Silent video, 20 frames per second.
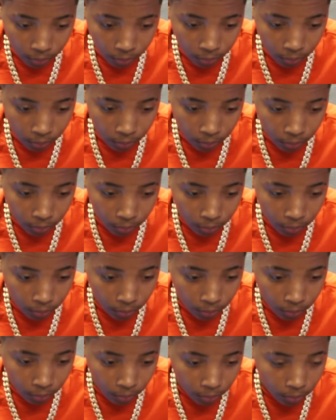
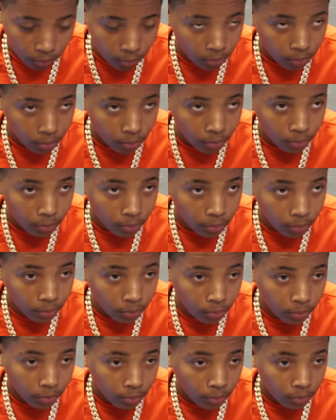
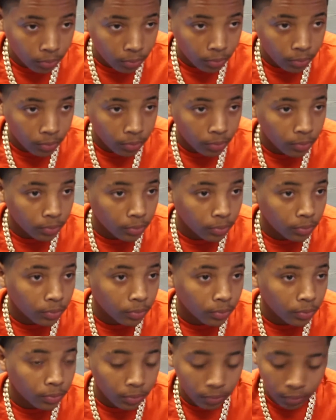
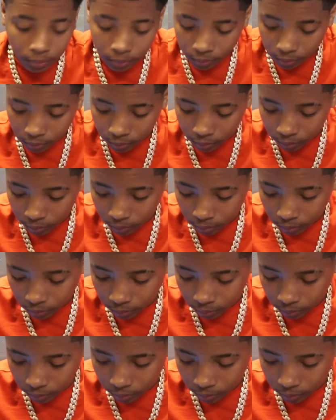
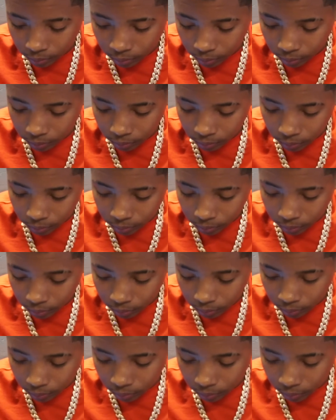
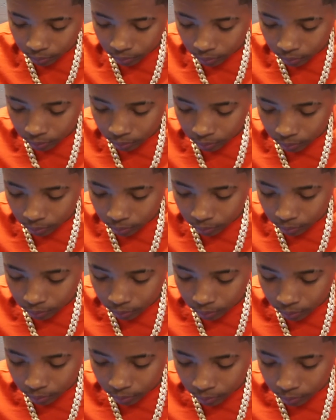
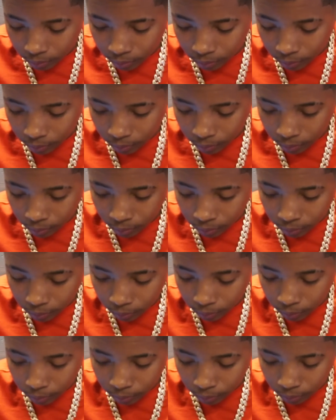
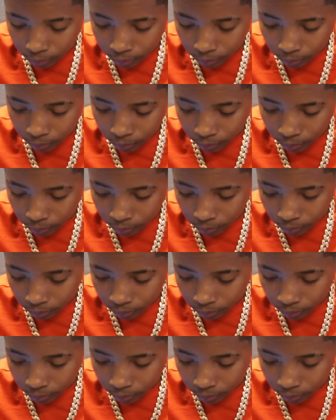(not speaking)